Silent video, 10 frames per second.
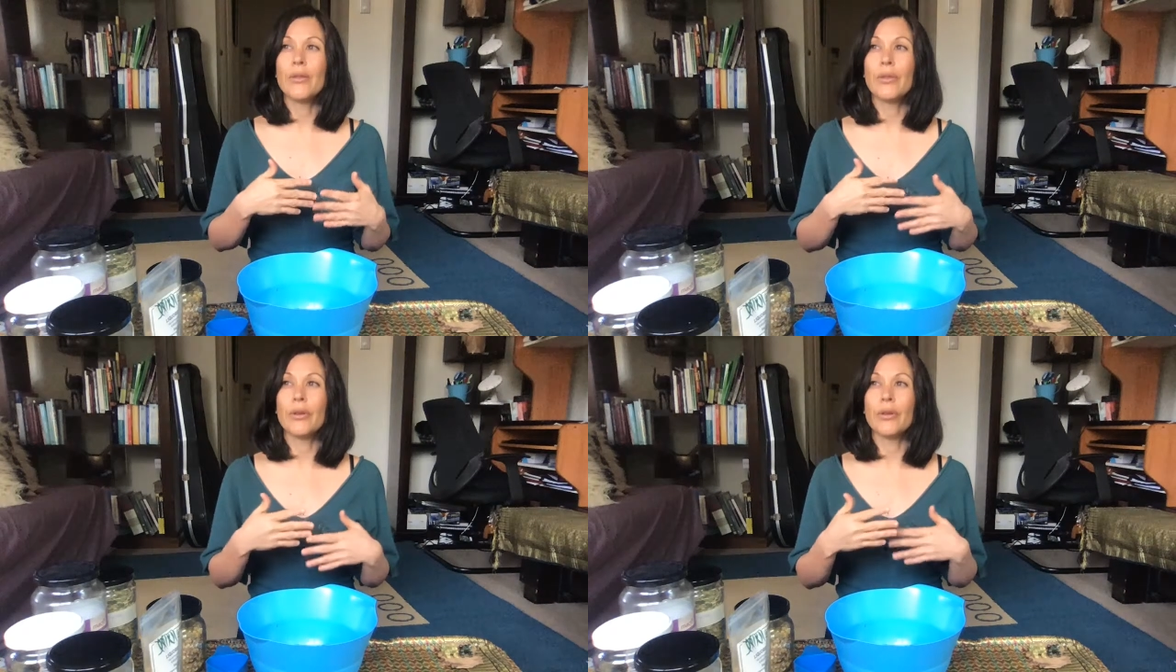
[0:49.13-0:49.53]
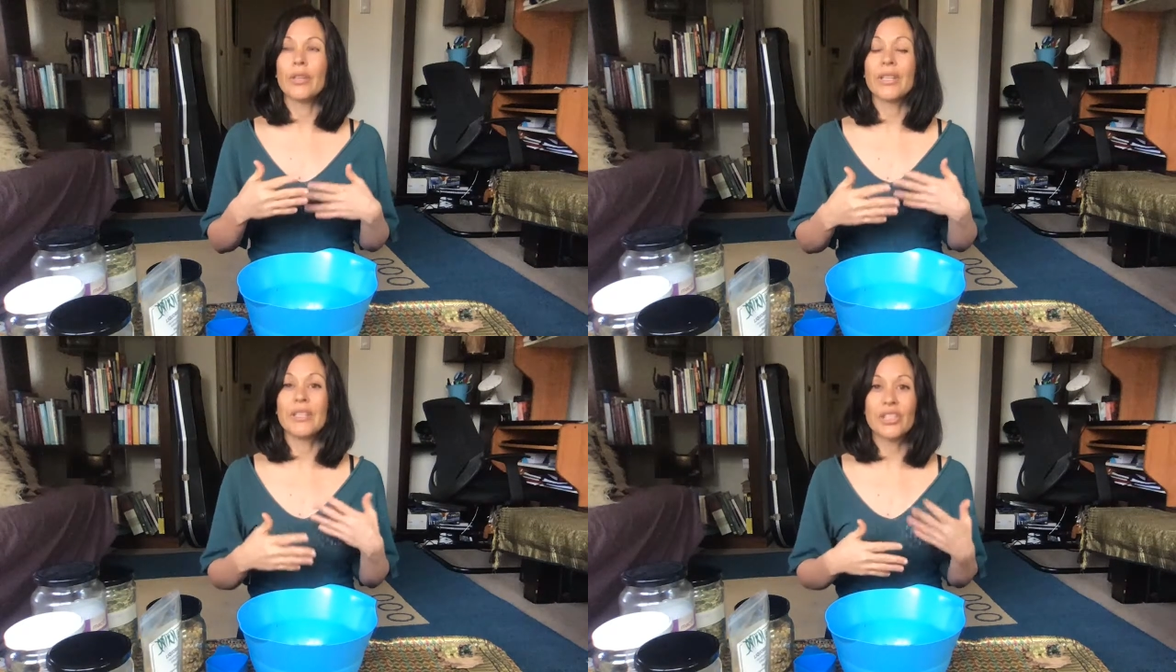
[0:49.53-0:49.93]
the
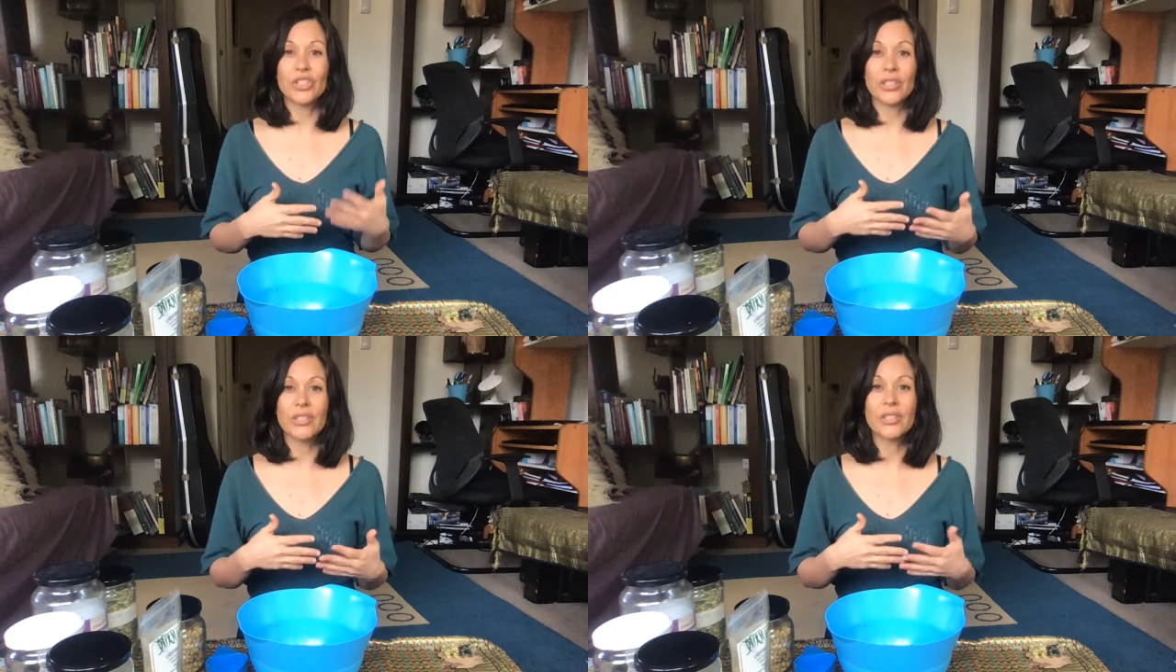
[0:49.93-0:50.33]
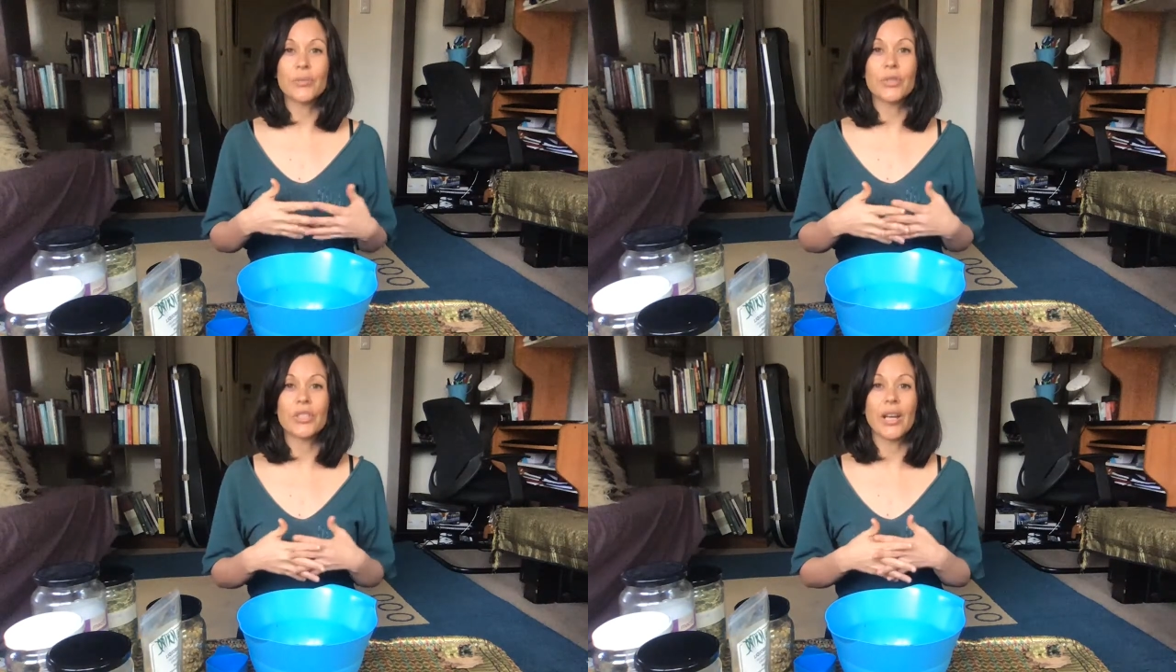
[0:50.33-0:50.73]
conditions
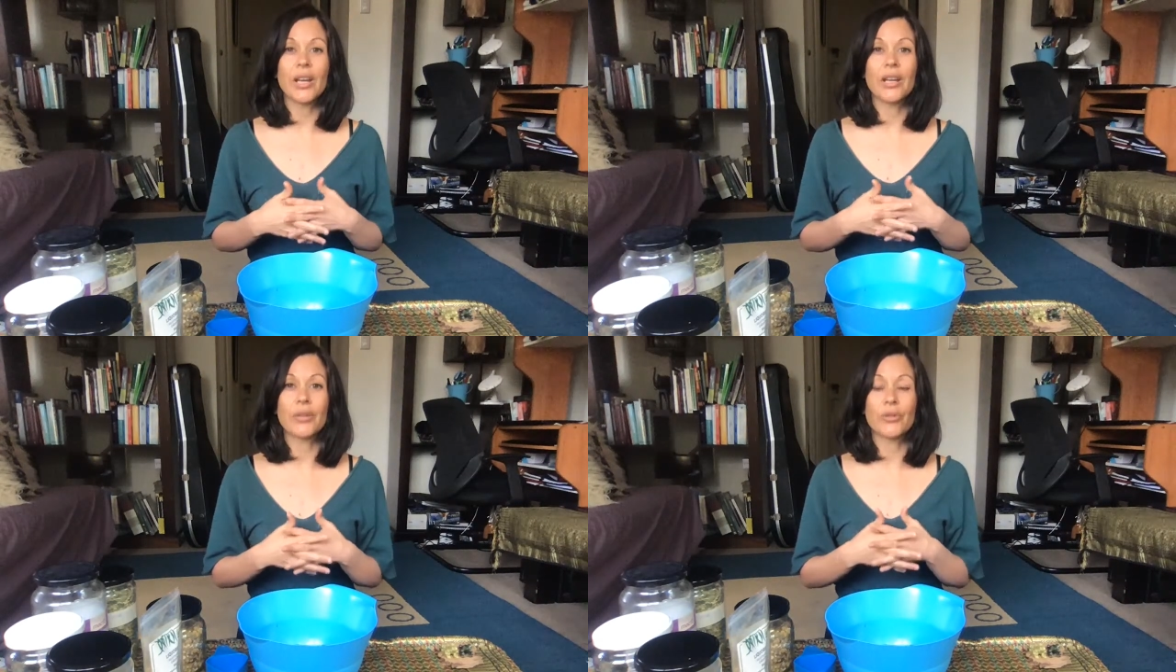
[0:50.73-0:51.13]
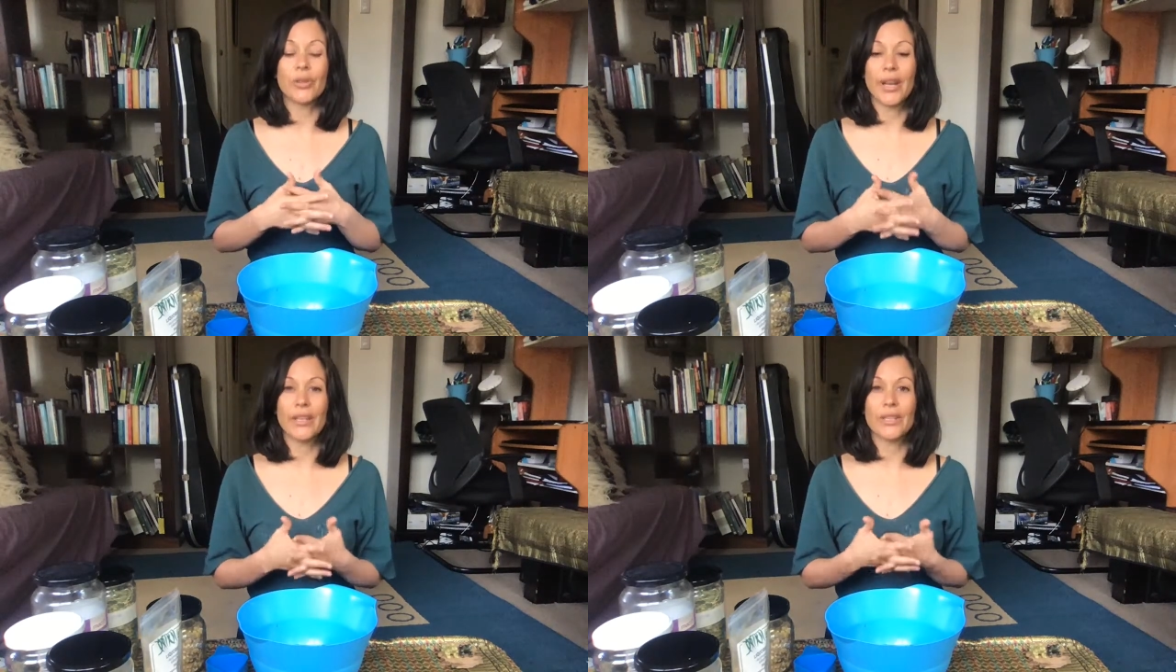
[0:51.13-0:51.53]
which are
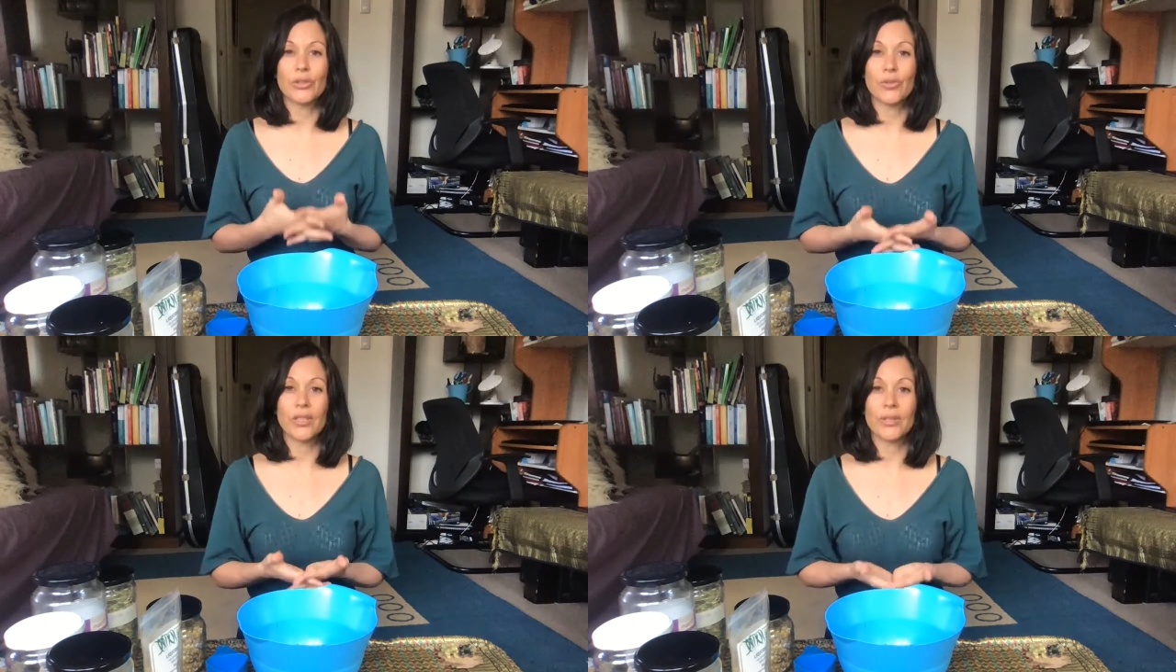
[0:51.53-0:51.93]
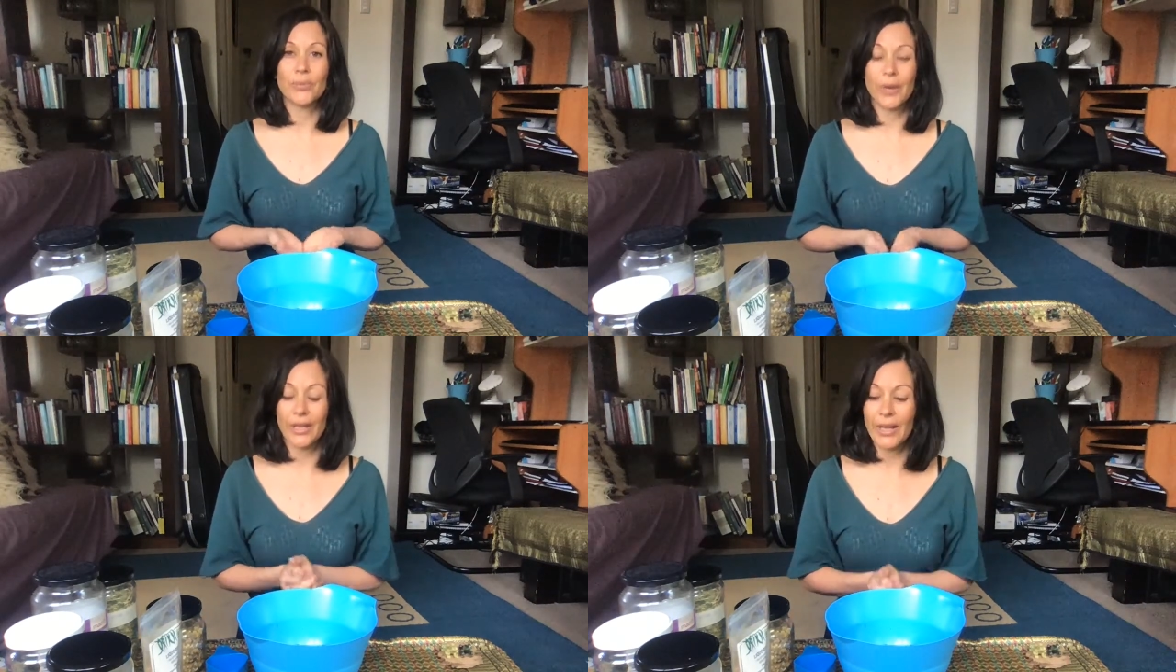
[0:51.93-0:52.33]
creating stress
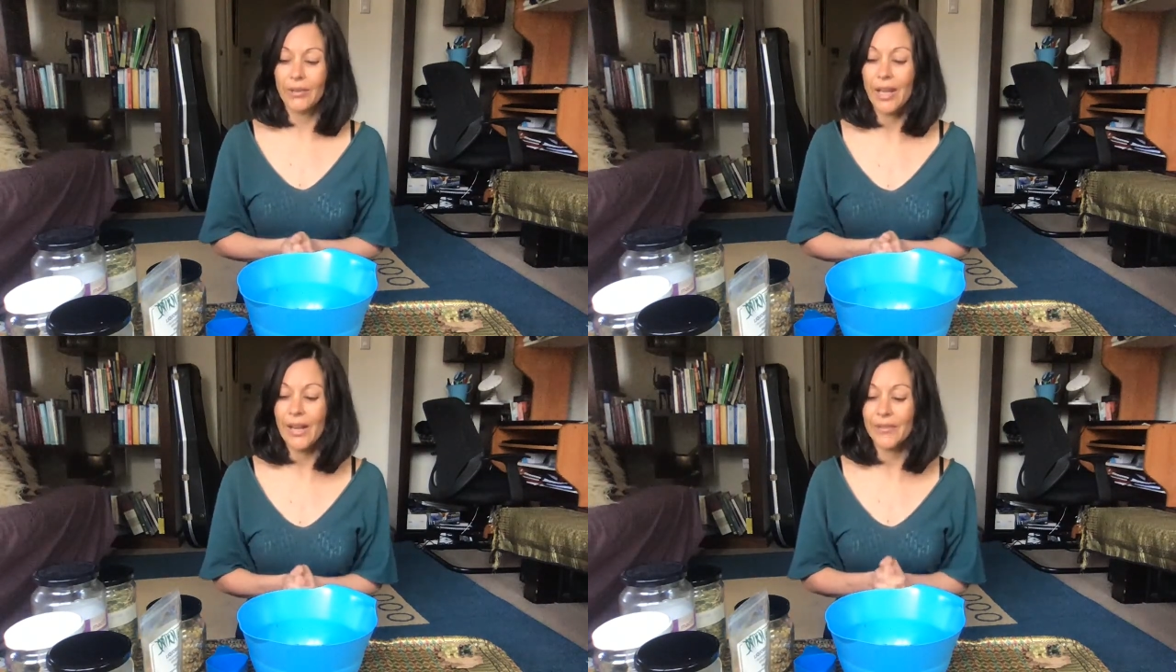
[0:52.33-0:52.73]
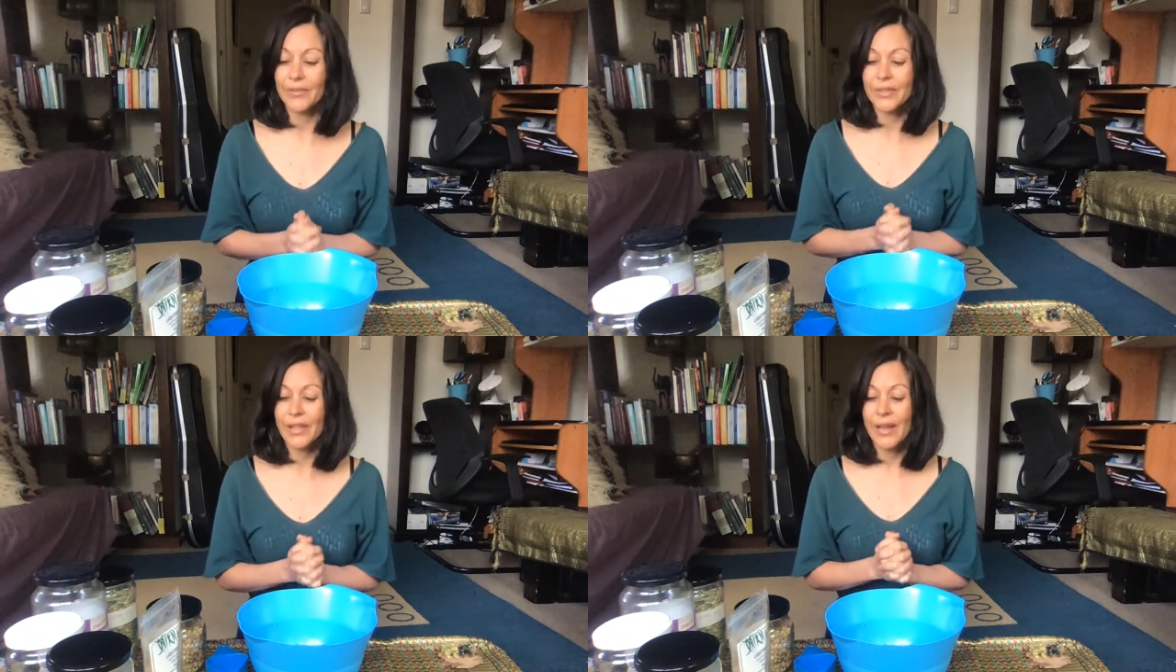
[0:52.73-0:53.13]
in our lives.